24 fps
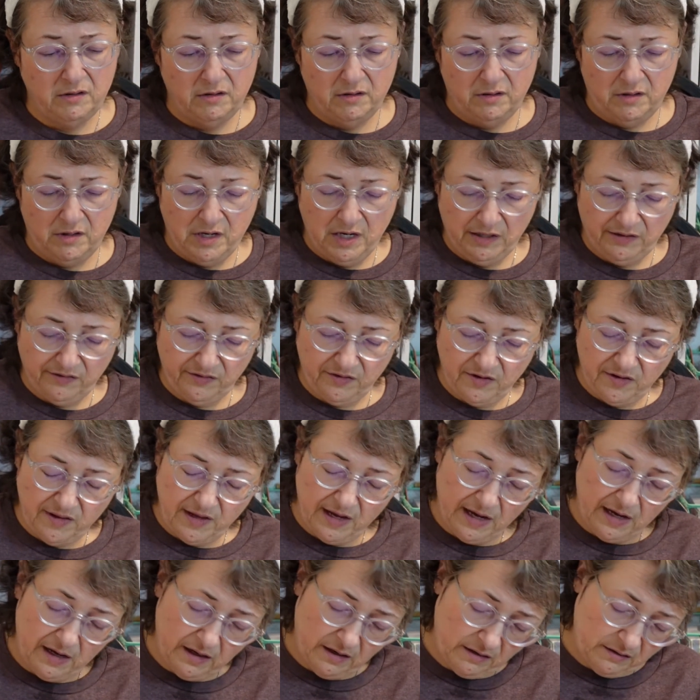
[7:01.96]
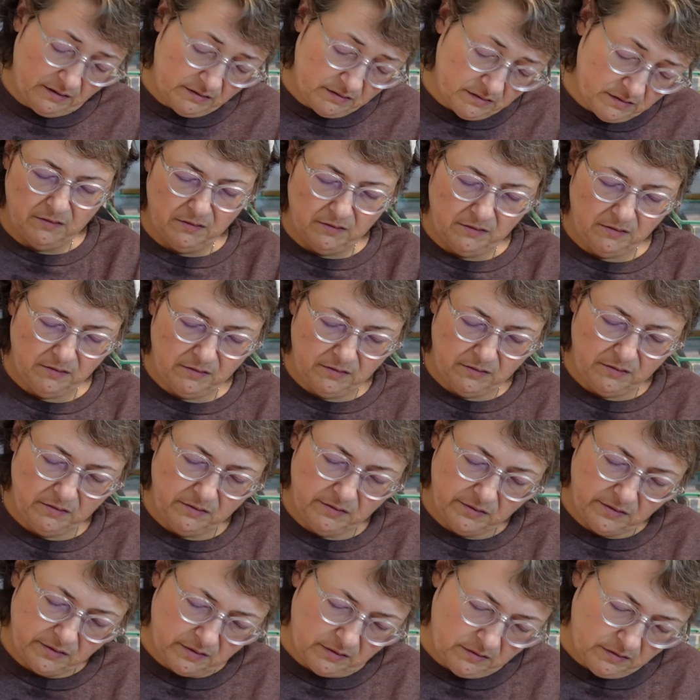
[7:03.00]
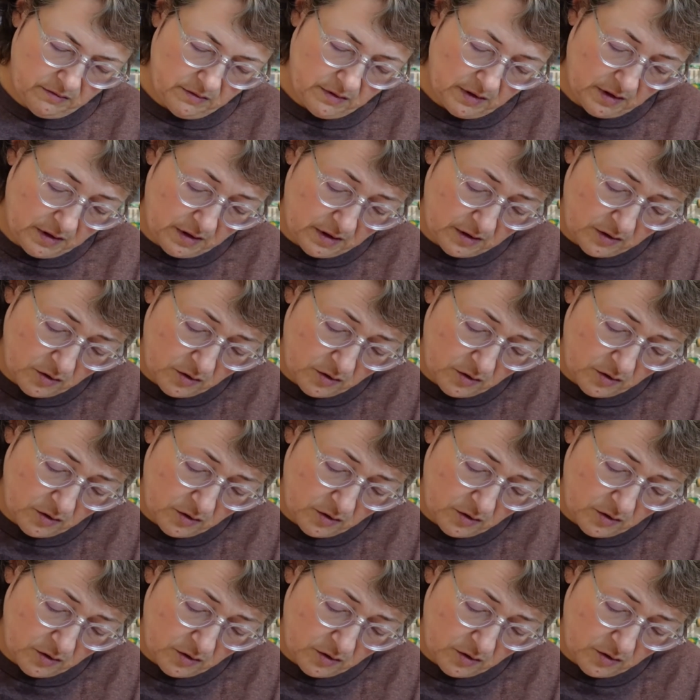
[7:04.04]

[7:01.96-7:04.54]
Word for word: and next to that is the